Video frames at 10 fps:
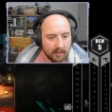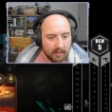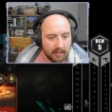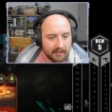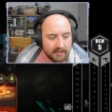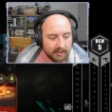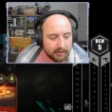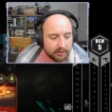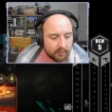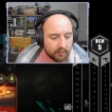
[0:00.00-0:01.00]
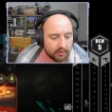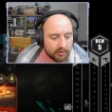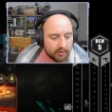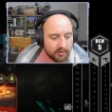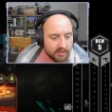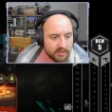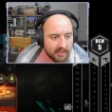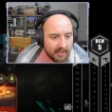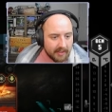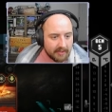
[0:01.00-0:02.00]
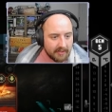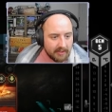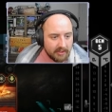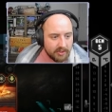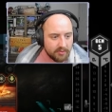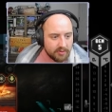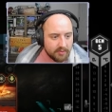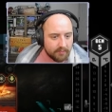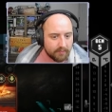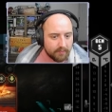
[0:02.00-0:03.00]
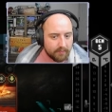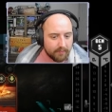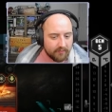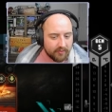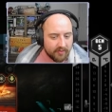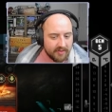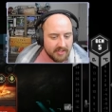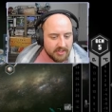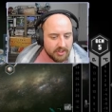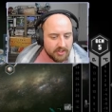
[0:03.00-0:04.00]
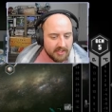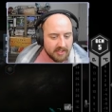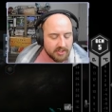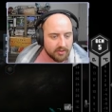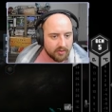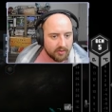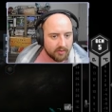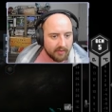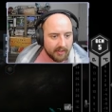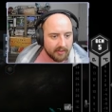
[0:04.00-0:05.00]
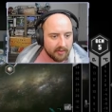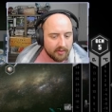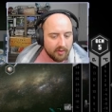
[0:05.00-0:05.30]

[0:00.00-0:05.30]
indentured workers, I need you to for this this turn, right? No, I'm